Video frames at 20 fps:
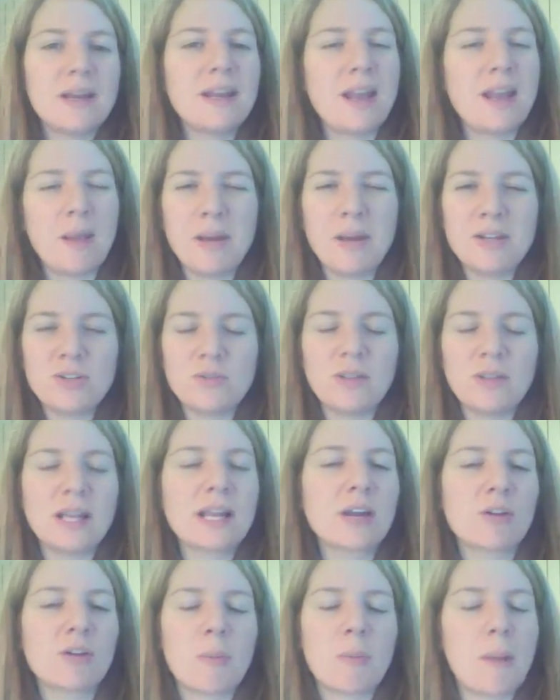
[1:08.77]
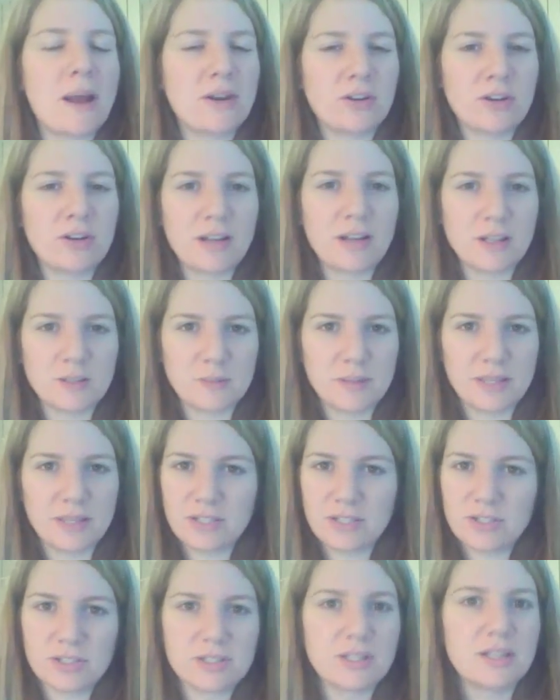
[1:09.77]
and I might do like a reminder announcement
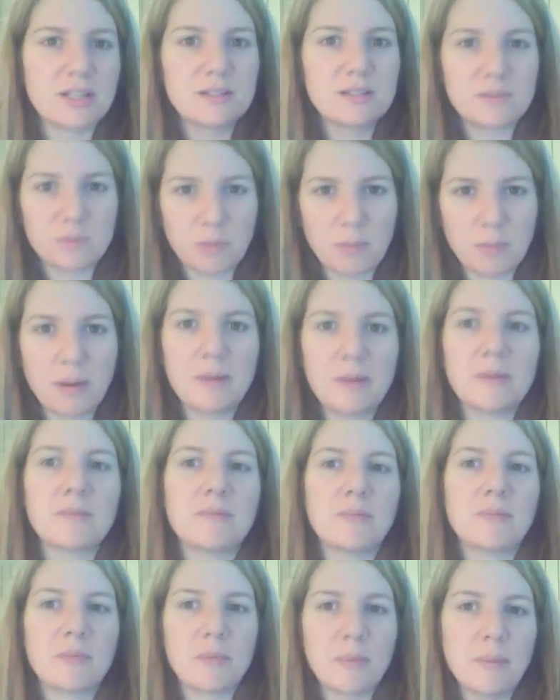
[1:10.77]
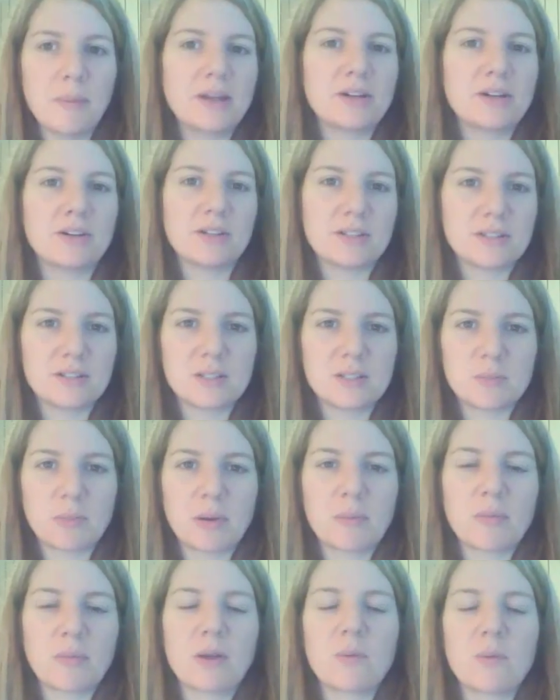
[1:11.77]
that just says reminder this is
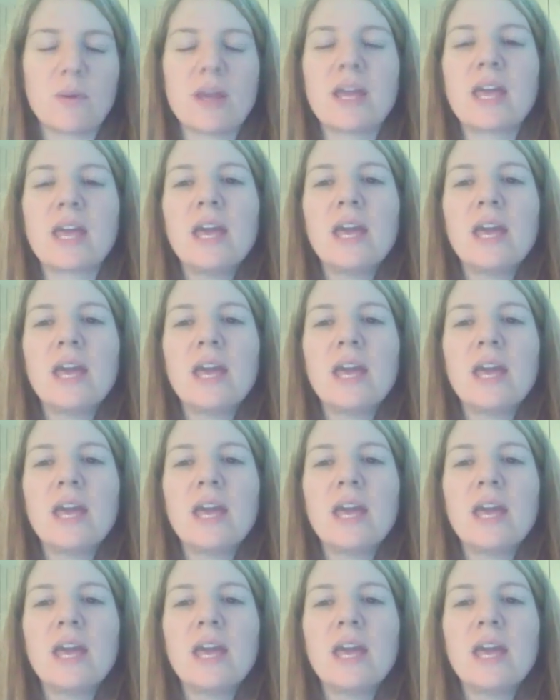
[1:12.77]
spring break week.